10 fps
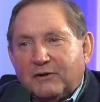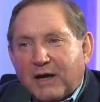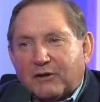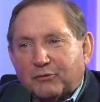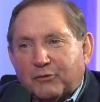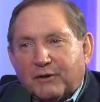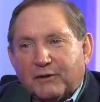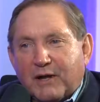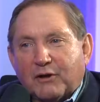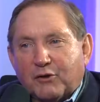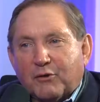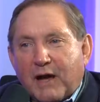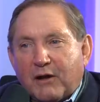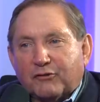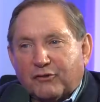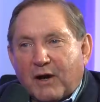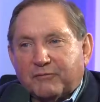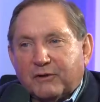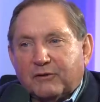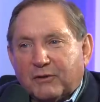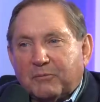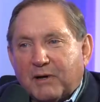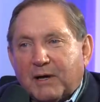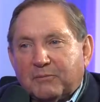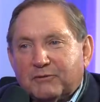decks were not going out as often sometimes.